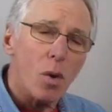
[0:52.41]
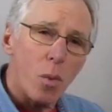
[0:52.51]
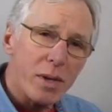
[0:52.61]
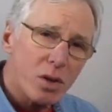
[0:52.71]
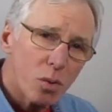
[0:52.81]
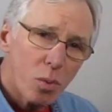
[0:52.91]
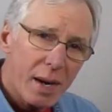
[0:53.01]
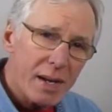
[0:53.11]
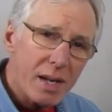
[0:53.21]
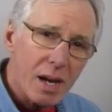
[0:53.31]
When you're
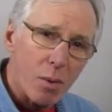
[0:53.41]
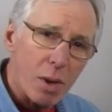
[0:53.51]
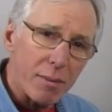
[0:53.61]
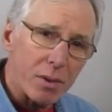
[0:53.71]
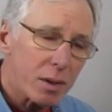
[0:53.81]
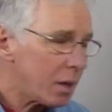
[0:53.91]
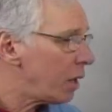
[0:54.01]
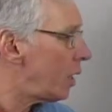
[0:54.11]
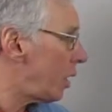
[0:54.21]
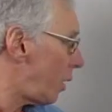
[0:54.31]
writing, however,
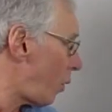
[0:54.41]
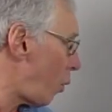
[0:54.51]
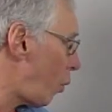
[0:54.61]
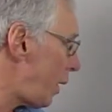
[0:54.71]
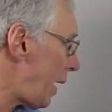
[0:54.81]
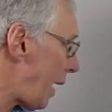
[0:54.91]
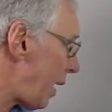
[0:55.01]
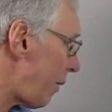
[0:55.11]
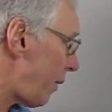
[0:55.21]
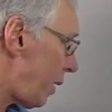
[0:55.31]
we
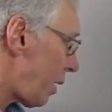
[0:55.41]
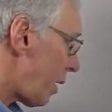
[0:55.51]
have